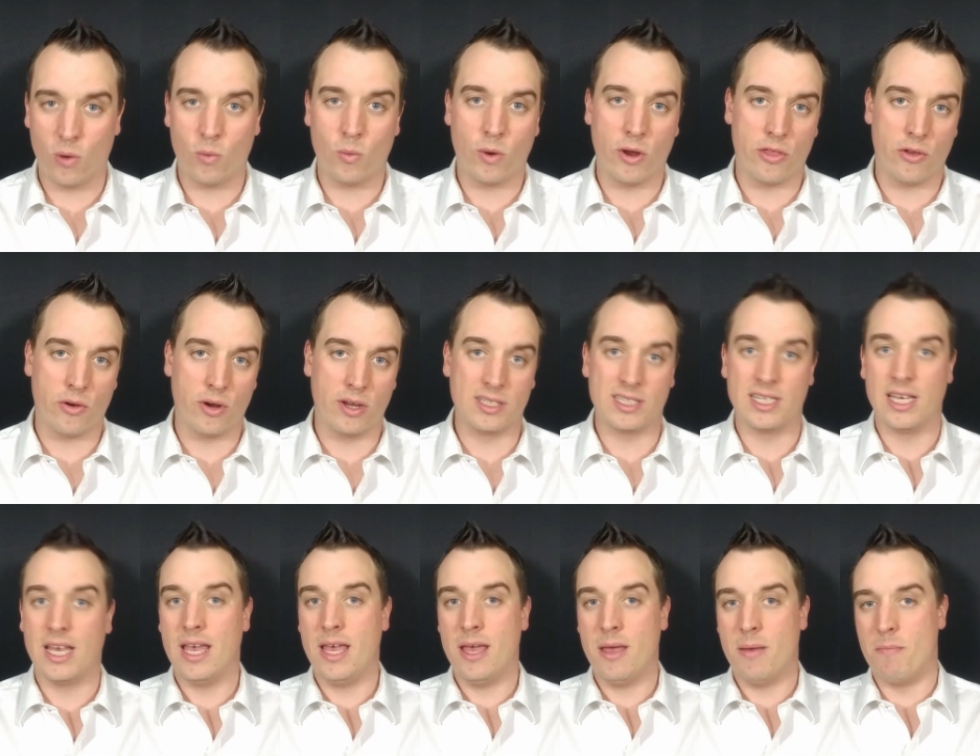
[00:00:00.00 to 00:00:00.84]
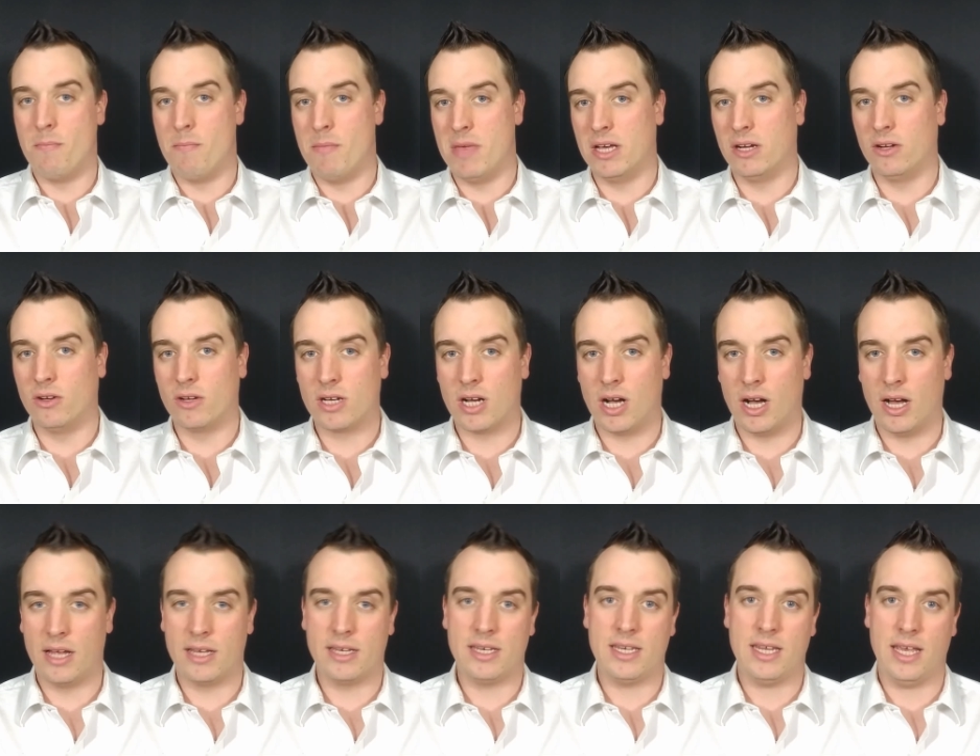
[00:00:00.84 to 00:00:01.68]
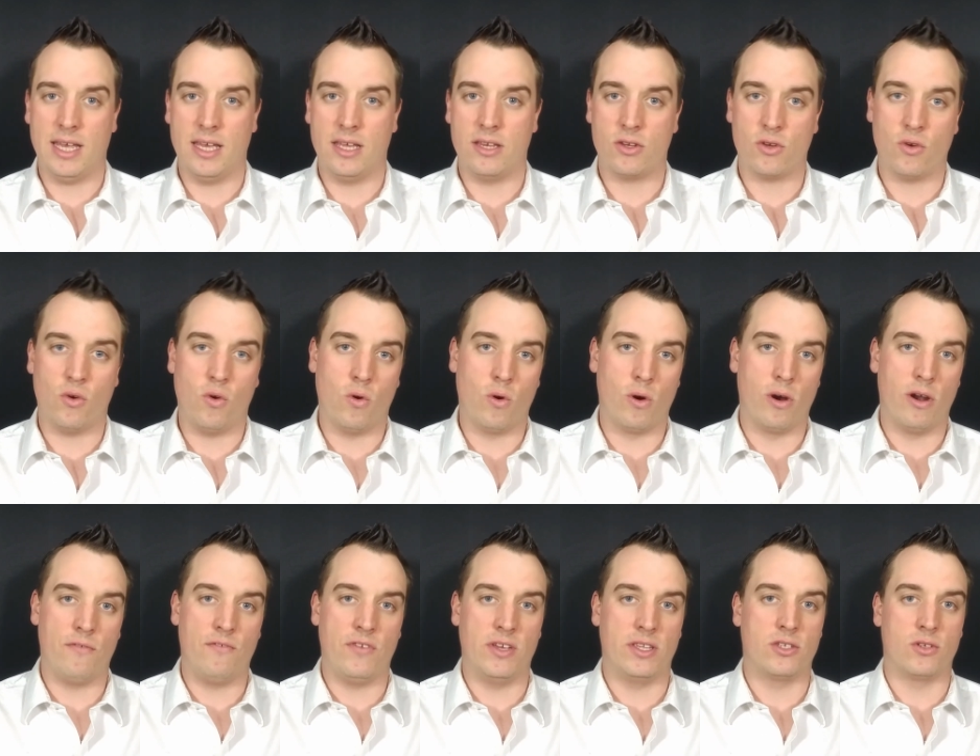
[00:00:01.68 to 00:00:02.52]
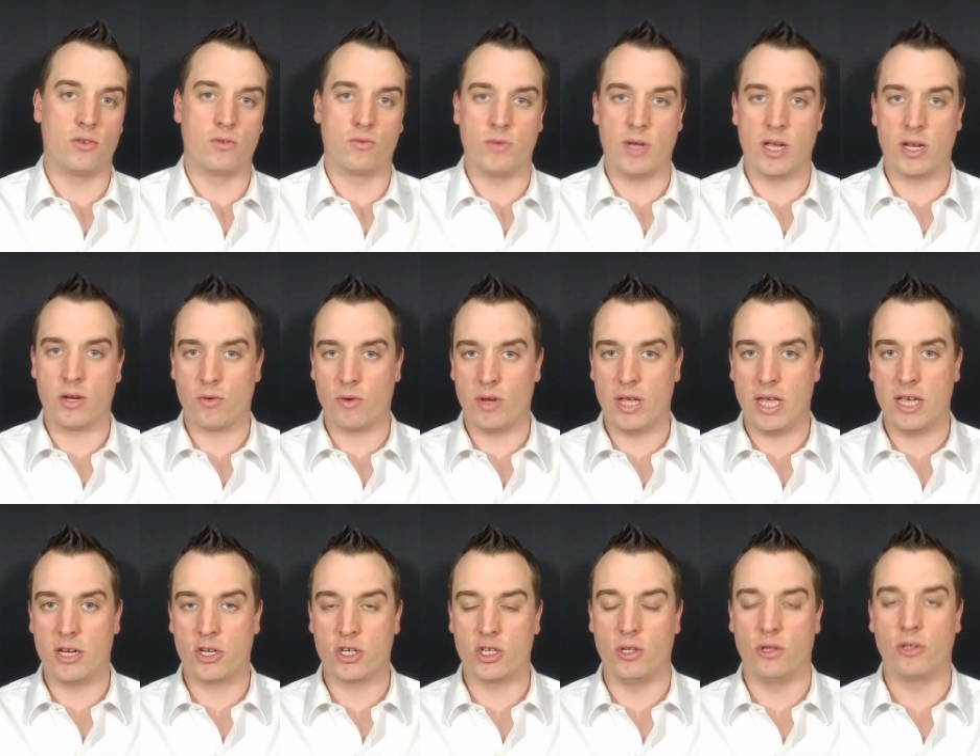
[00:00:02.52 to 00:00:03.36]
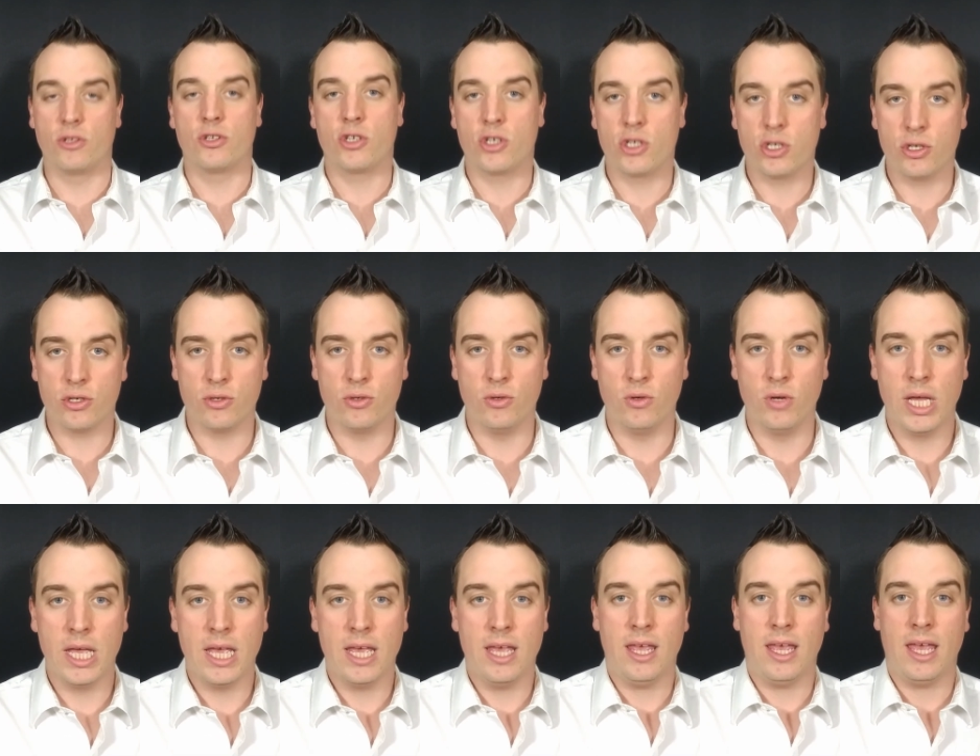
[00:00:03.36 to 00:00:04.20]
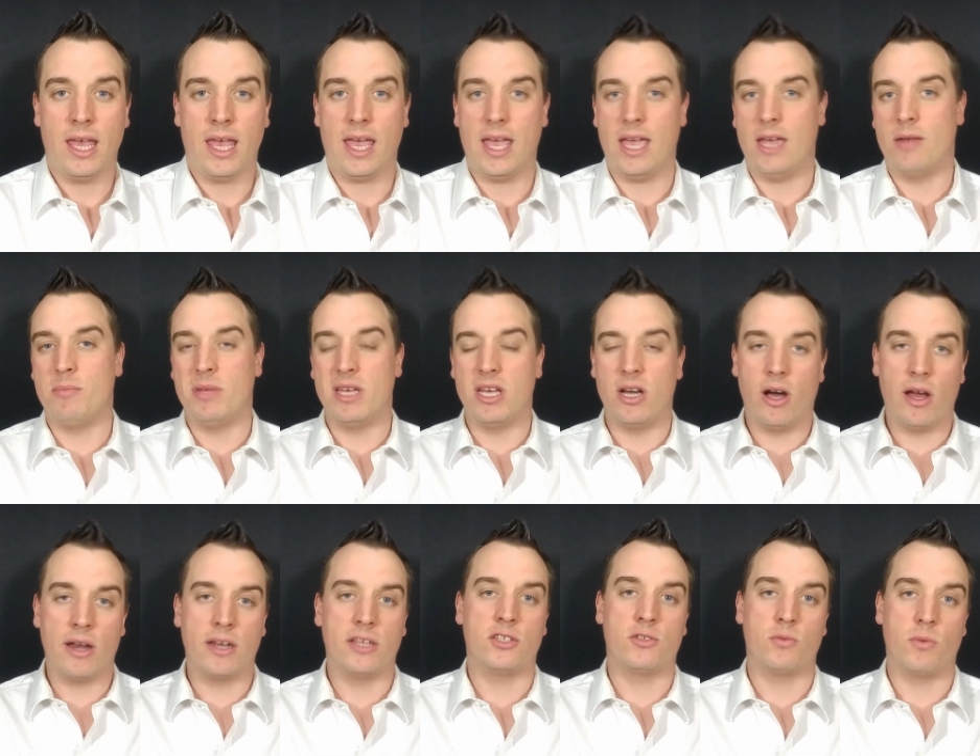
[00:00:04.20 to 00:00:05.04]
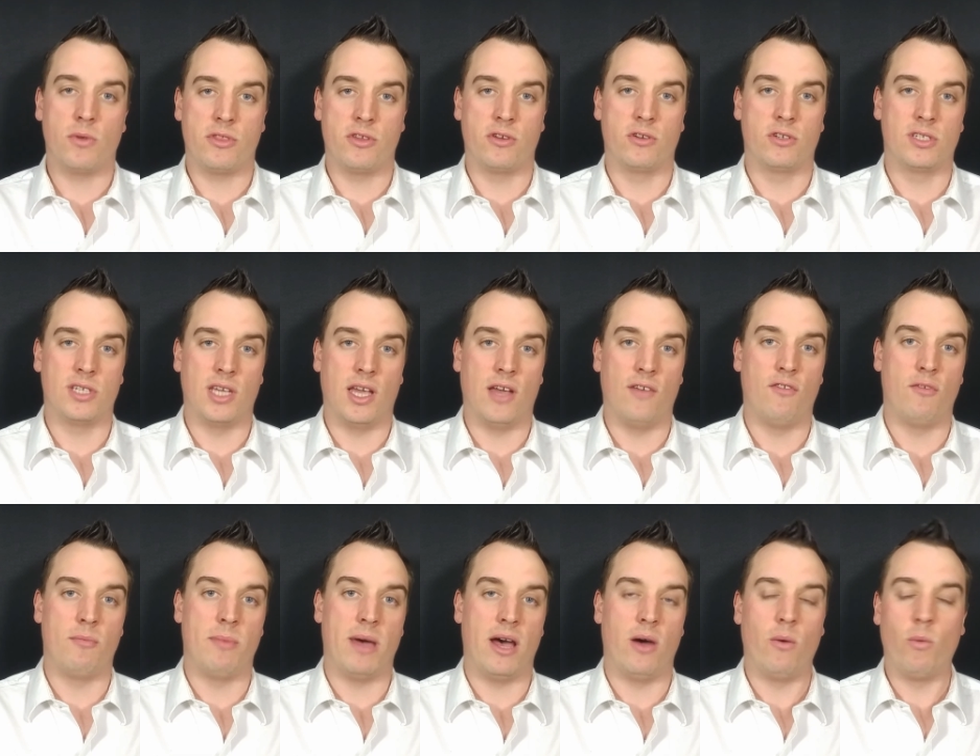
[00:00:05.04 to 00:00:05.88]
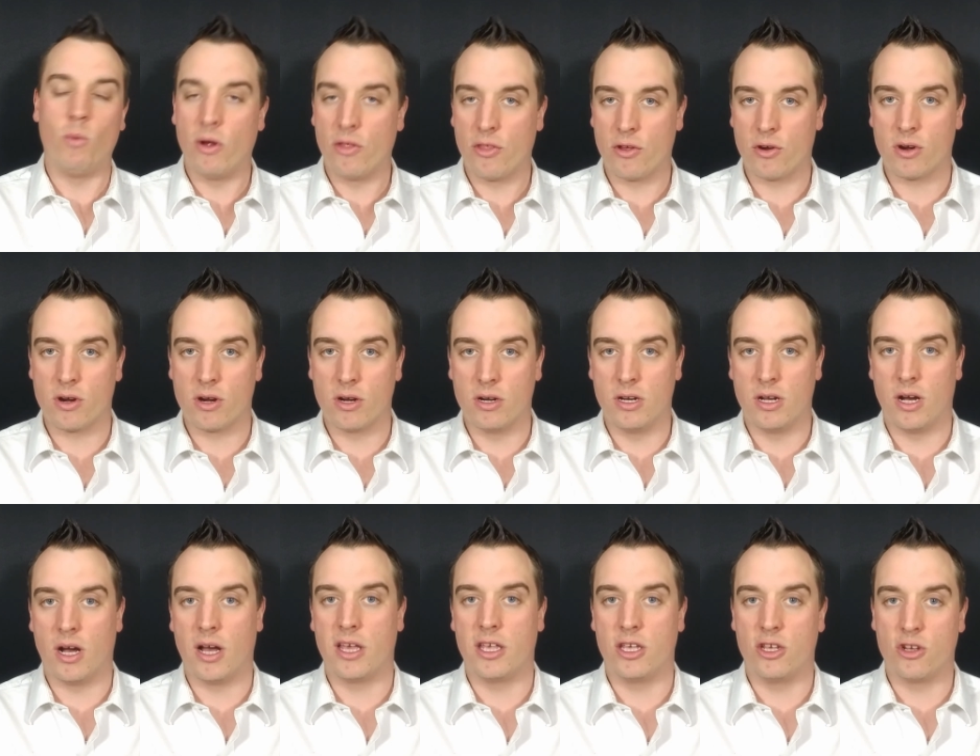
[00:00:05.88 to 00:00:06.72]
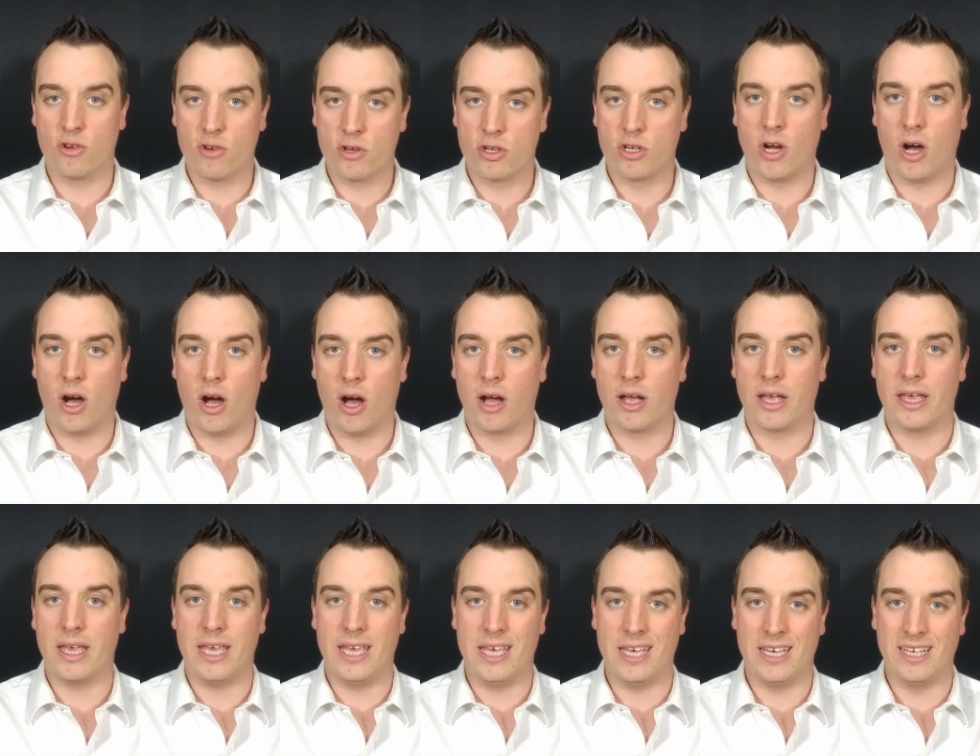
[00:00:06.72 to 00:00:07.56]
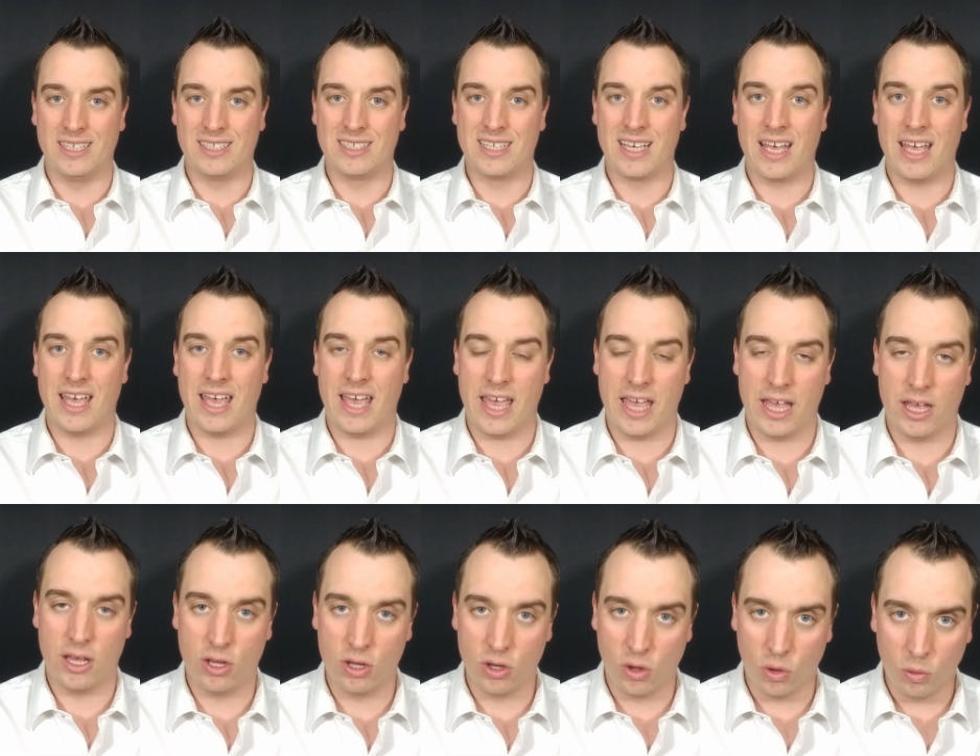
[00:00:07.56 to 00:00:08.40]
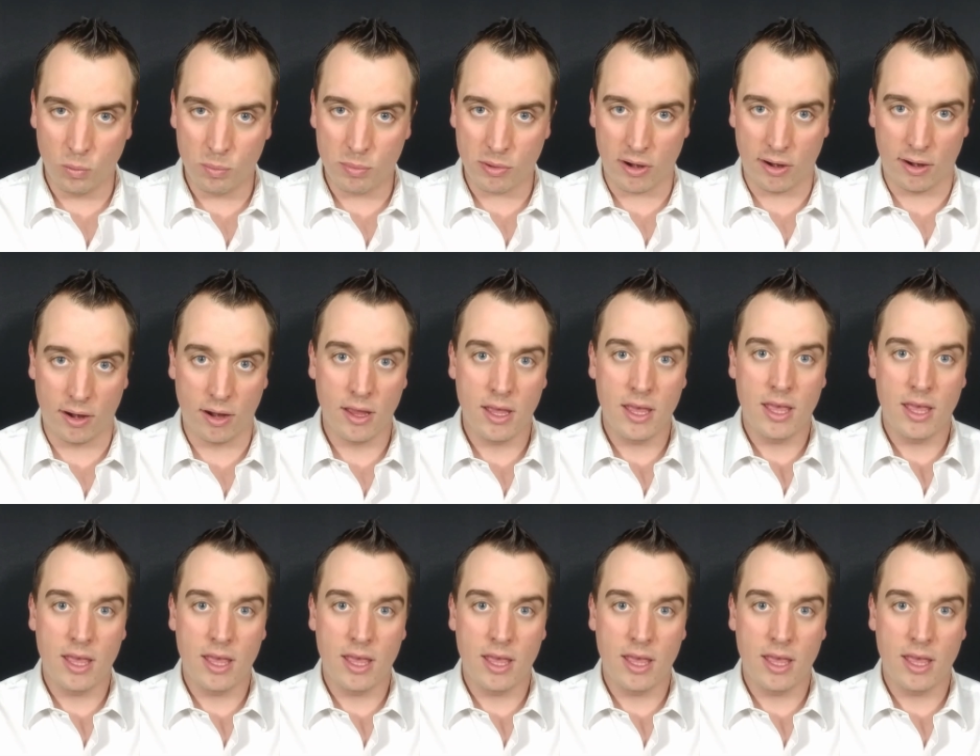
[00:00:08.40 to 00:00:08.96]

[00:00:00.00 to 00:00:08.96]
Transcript: whether it's meal content or if it's a recreational chew, and be honest with yourself about whether or not your dog is a gulper.